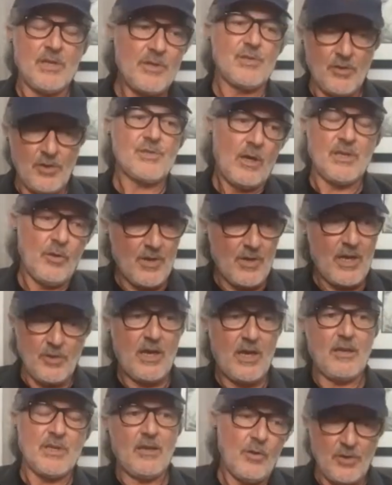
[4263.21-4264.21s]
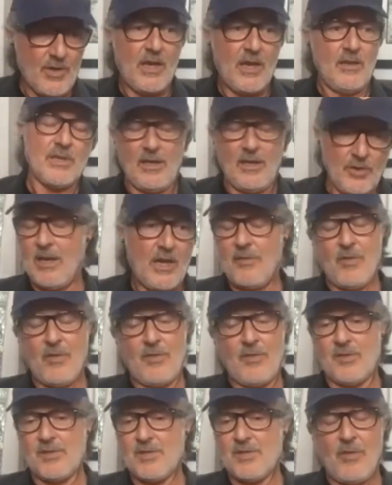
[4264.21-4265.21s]
I know you're not. And, and I
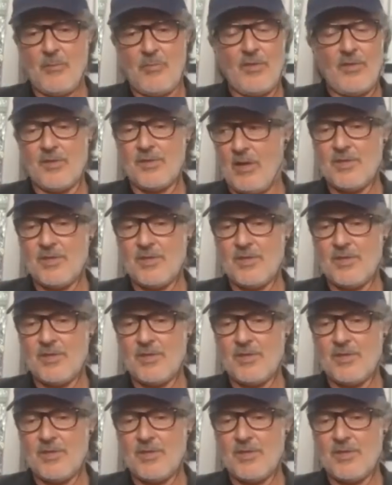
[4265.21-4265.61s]
thought the same thing.